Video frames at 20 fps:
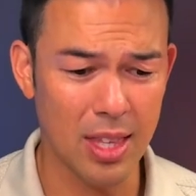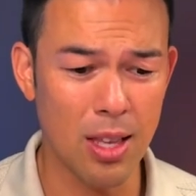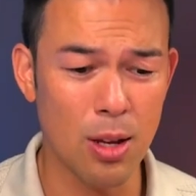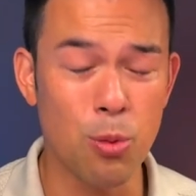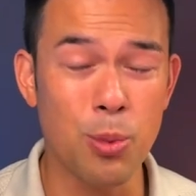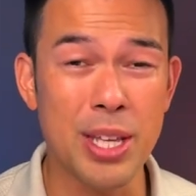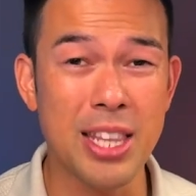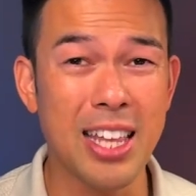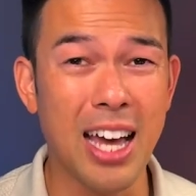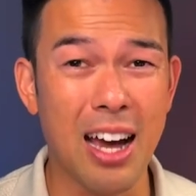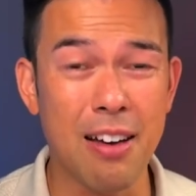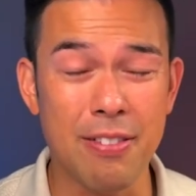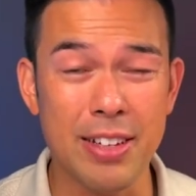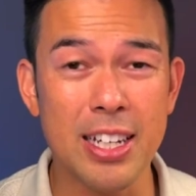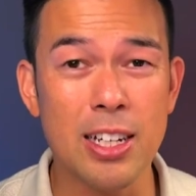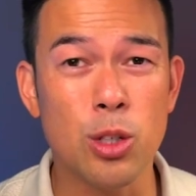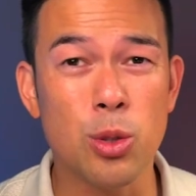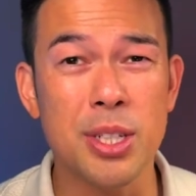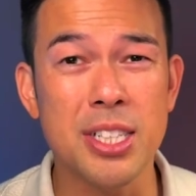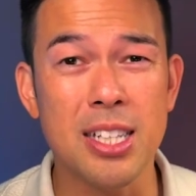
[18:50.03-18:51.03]
we have
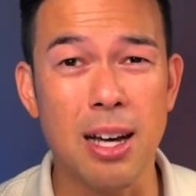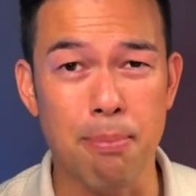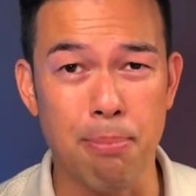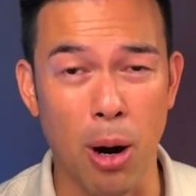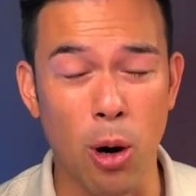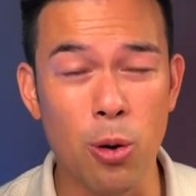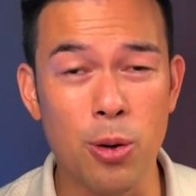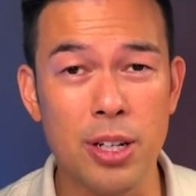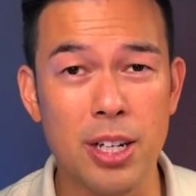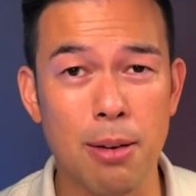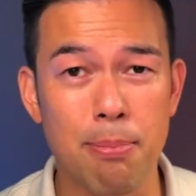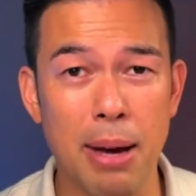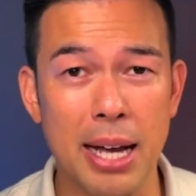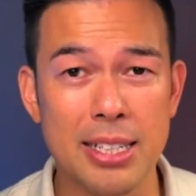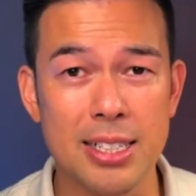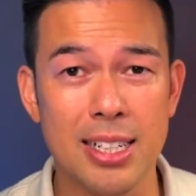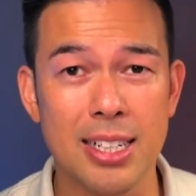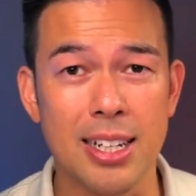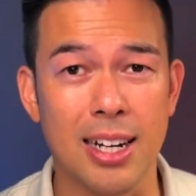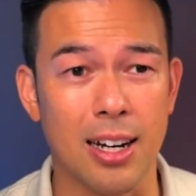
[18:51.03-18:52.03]
increased our borrowing
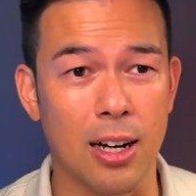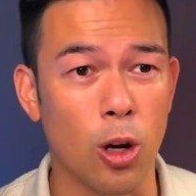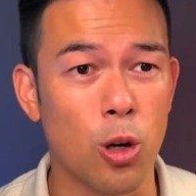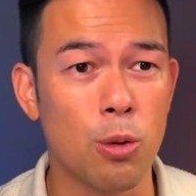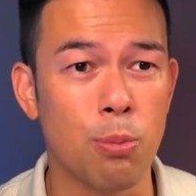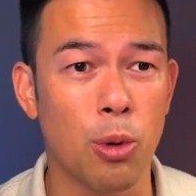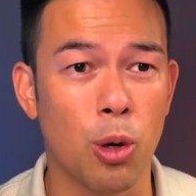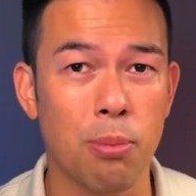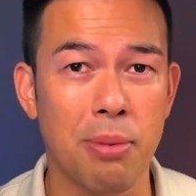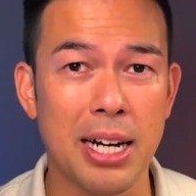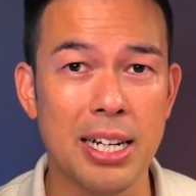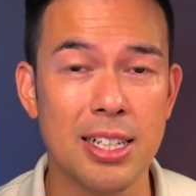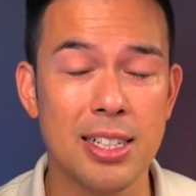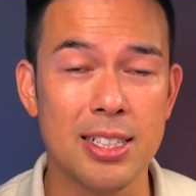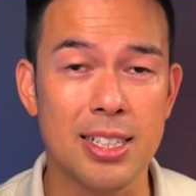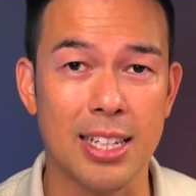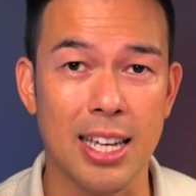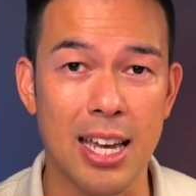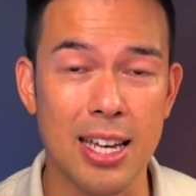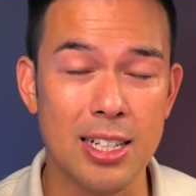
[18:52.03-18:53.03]
capacity and loan more money
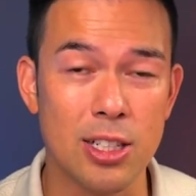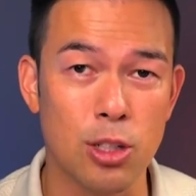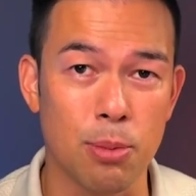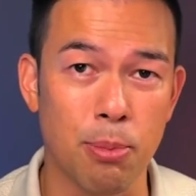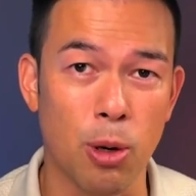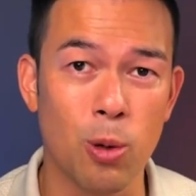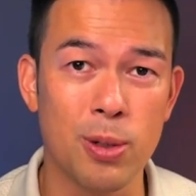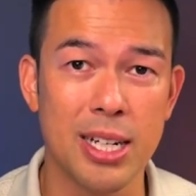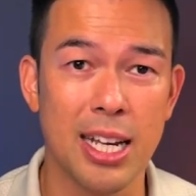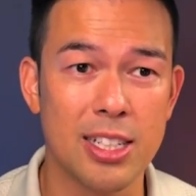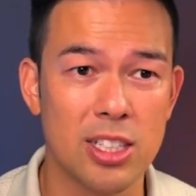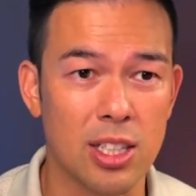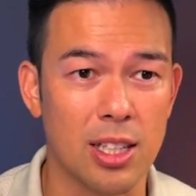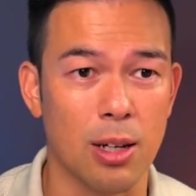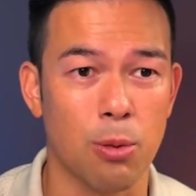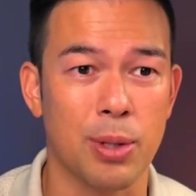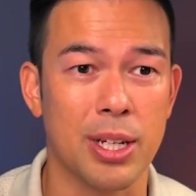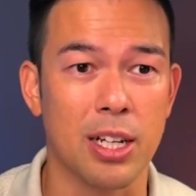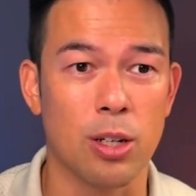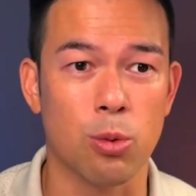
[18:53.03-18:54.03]
to get into more debt so
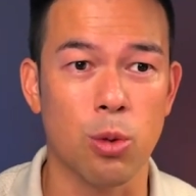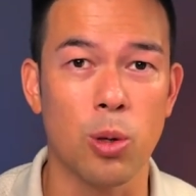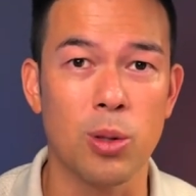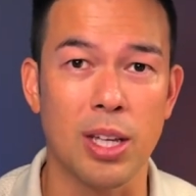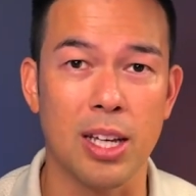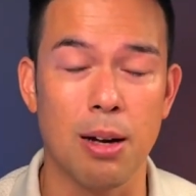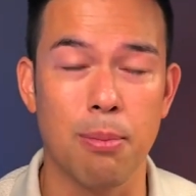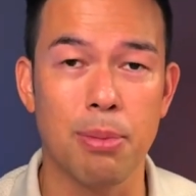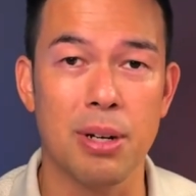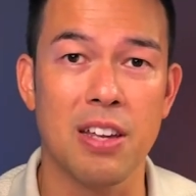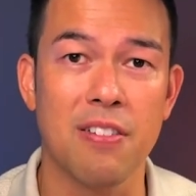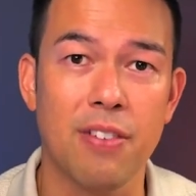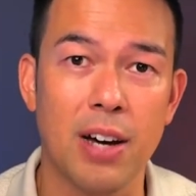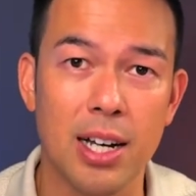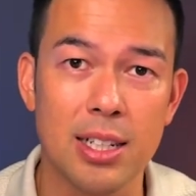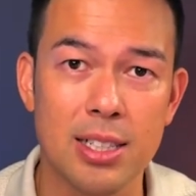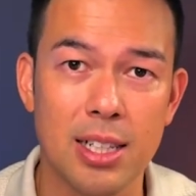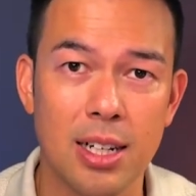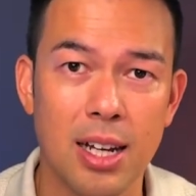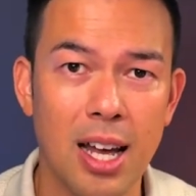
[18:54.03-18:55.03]
that we can grow the company
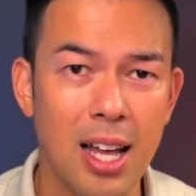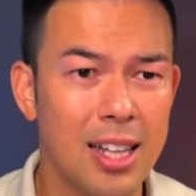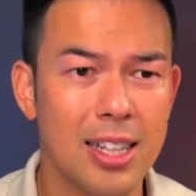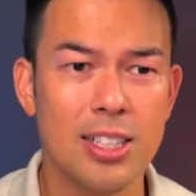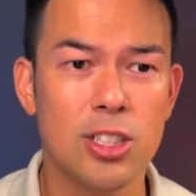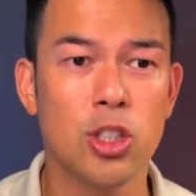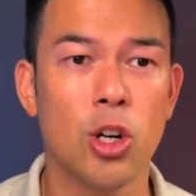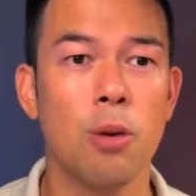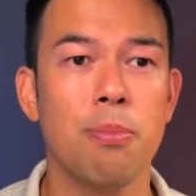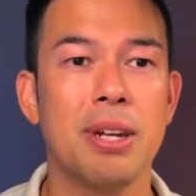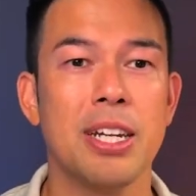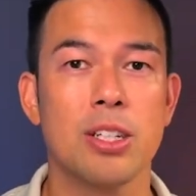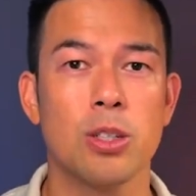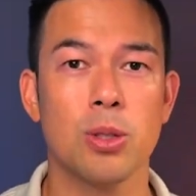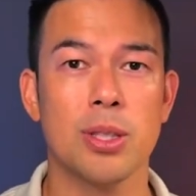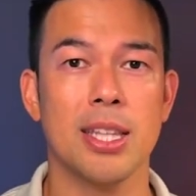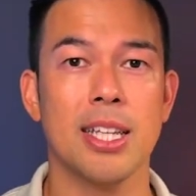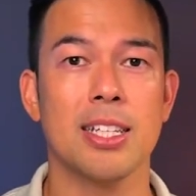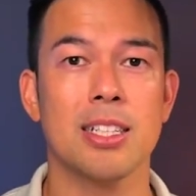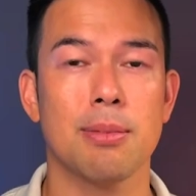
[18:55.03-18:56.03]
faster. There's so many
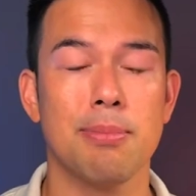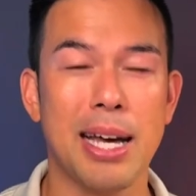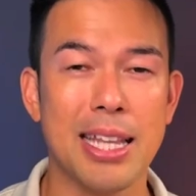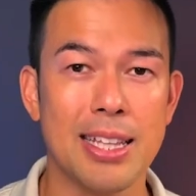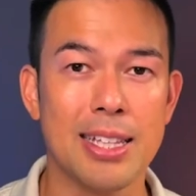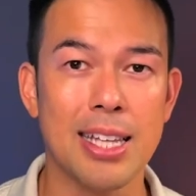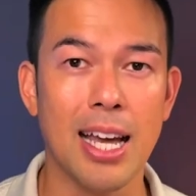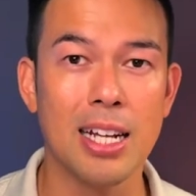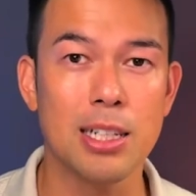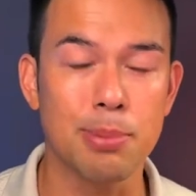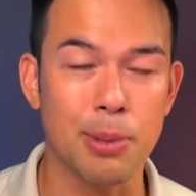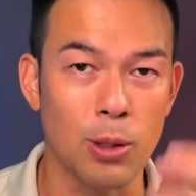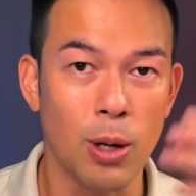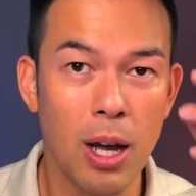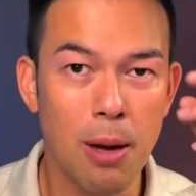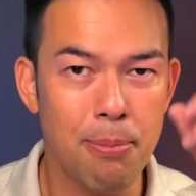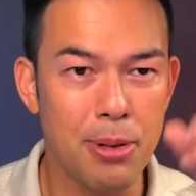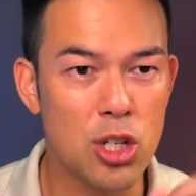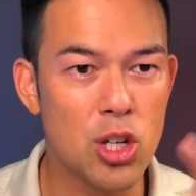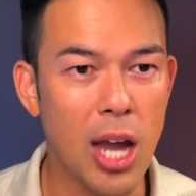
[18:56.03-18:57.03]
good things about the tax bill,
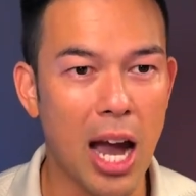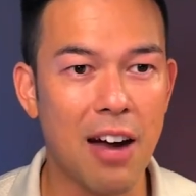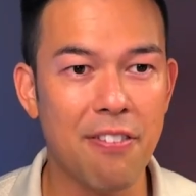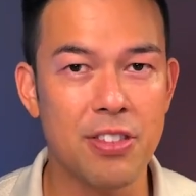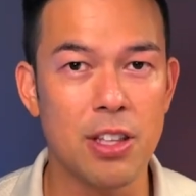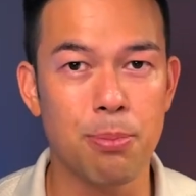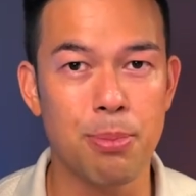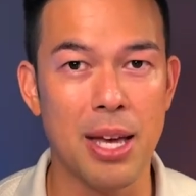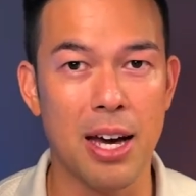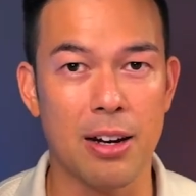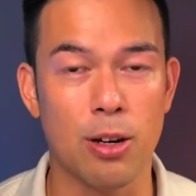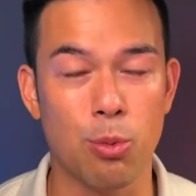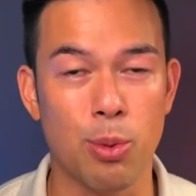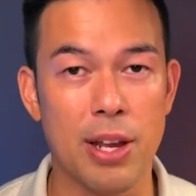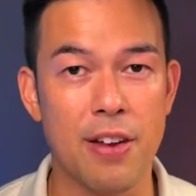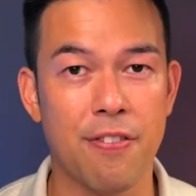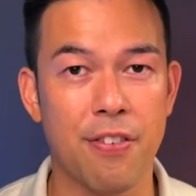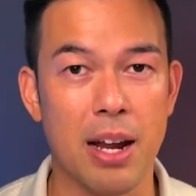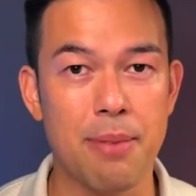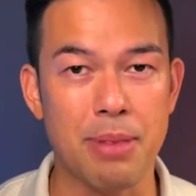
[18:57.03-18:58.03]
but you have to be able to
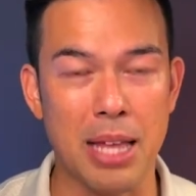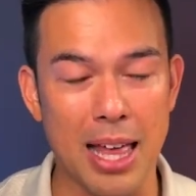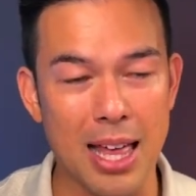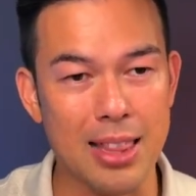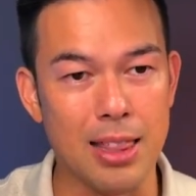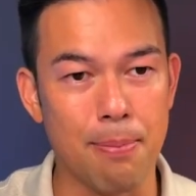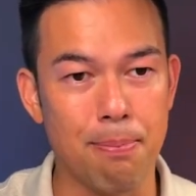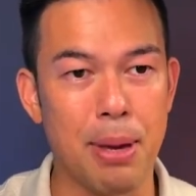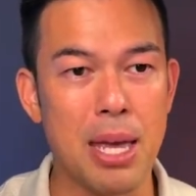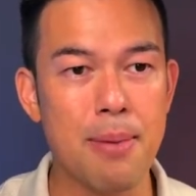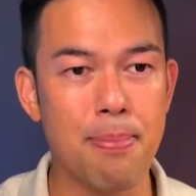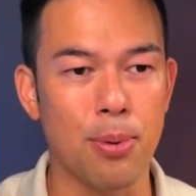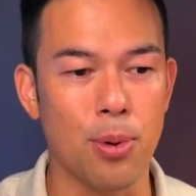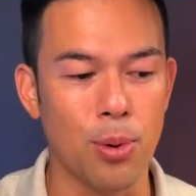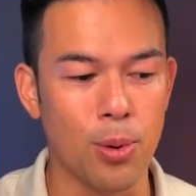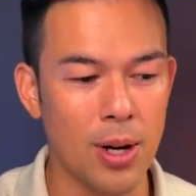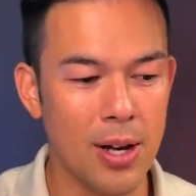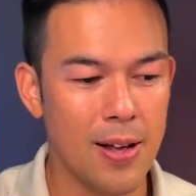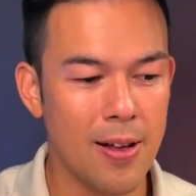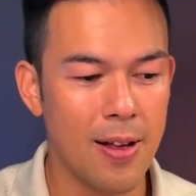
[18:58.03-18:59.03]
reframe that. And the
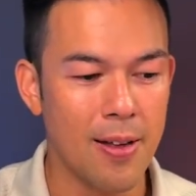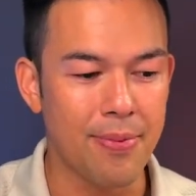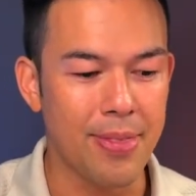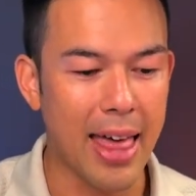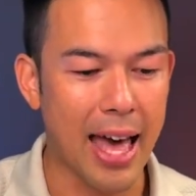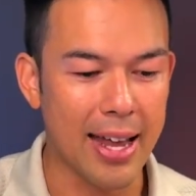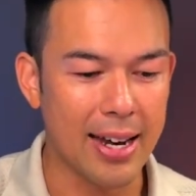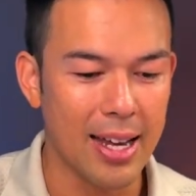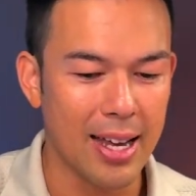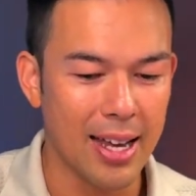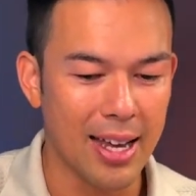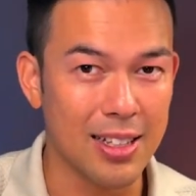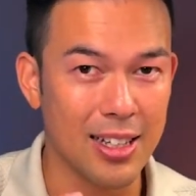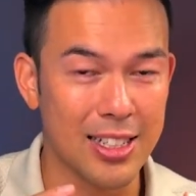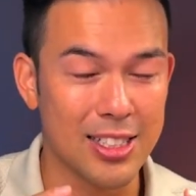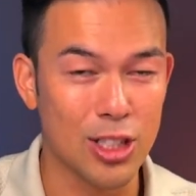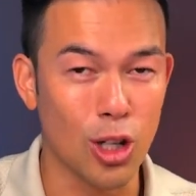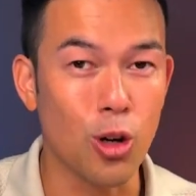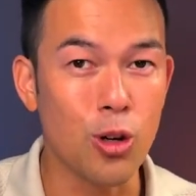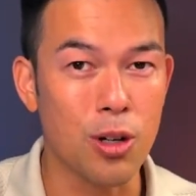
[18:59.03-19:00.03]
people that are
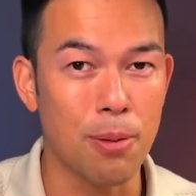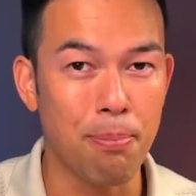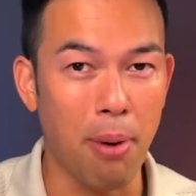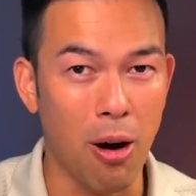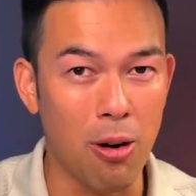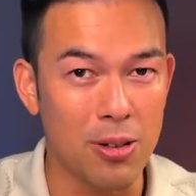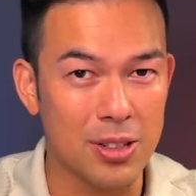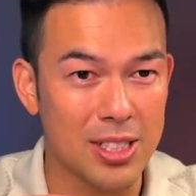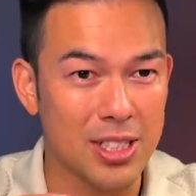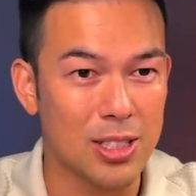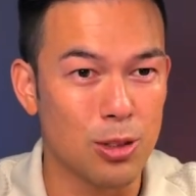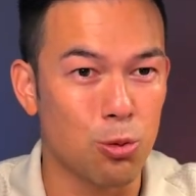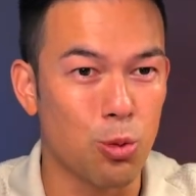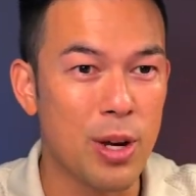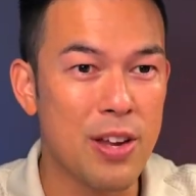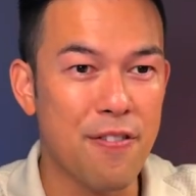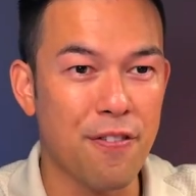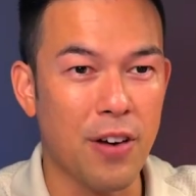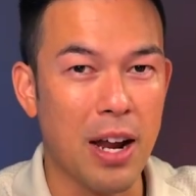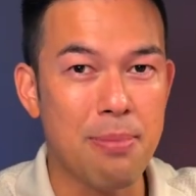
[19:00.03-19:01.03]
so composed,
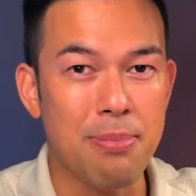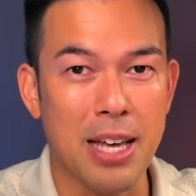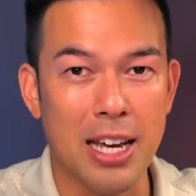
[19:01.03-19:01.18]
reframe